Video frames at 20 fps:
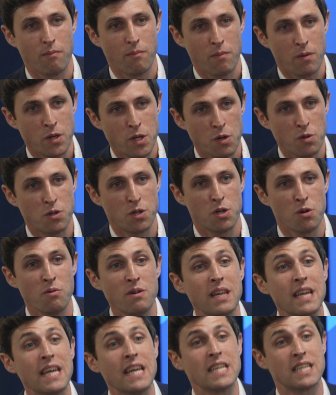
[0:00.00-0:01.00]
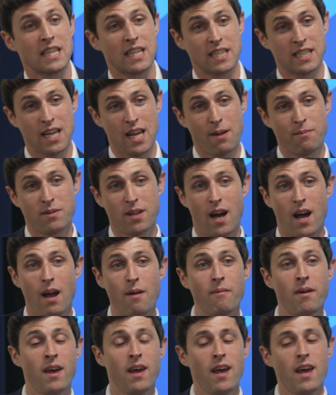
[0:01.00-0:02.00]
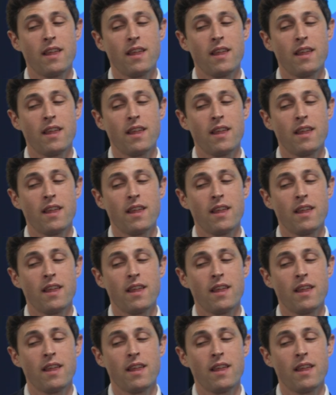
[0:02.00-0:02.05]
we do 2 knees at the same time.